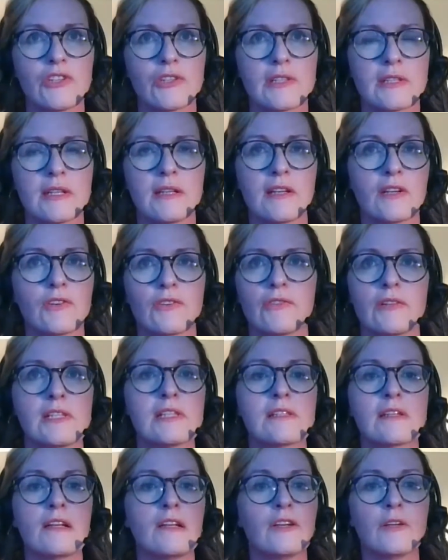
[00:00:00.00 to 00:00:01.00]
just an
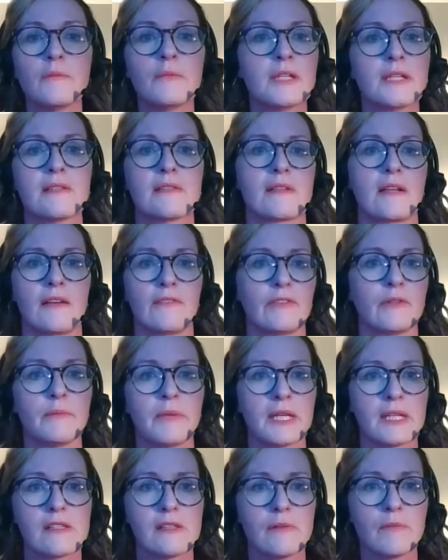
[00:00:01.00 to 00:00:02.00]
increased illuminance level
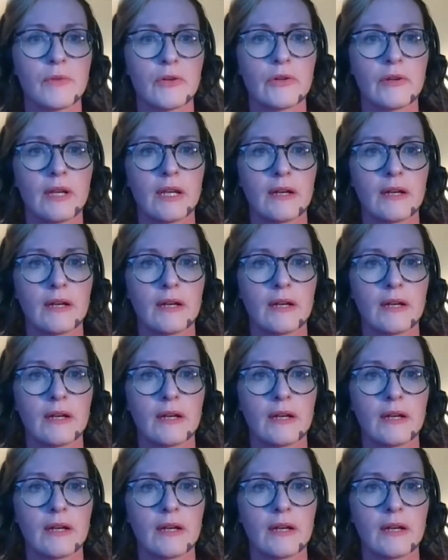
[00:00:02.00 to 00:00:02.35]
makes you more